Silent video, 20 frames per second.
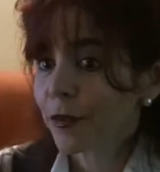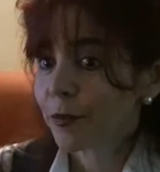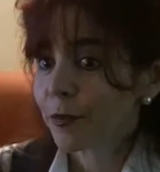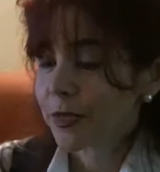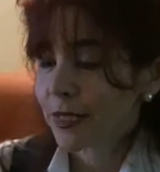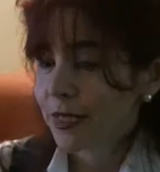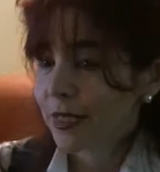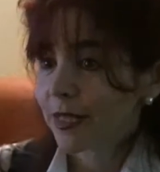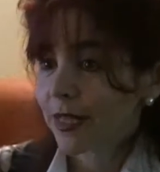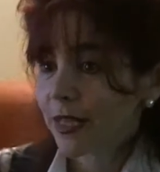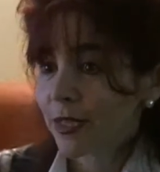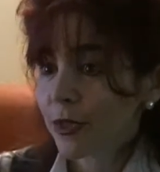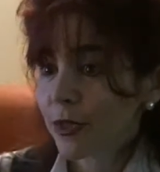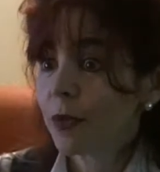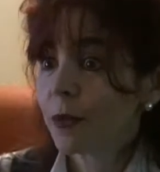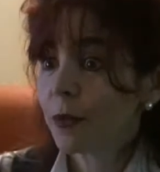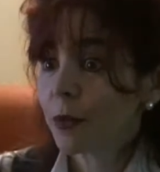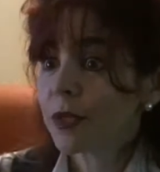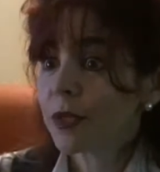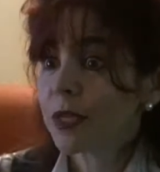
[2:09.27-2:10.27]
And how do you
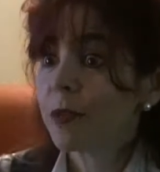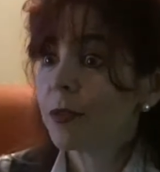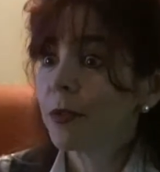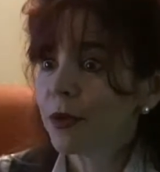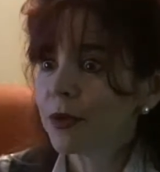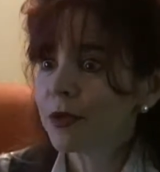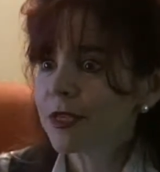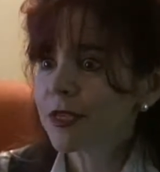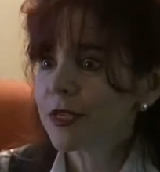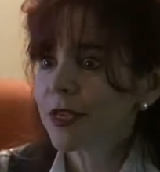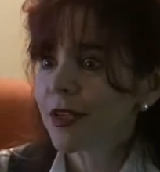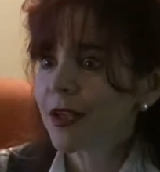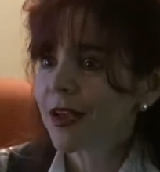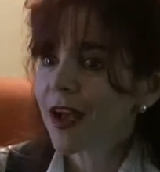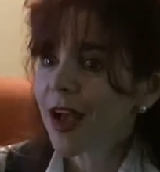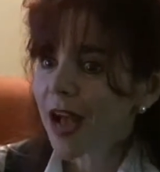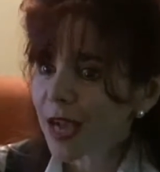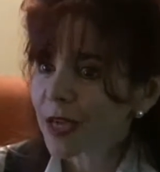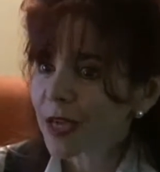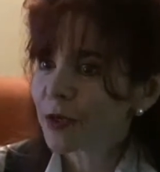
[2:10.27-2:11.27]
change it? How do you go
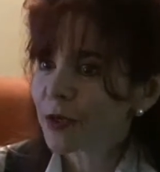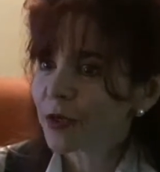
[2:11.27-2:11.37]
about, are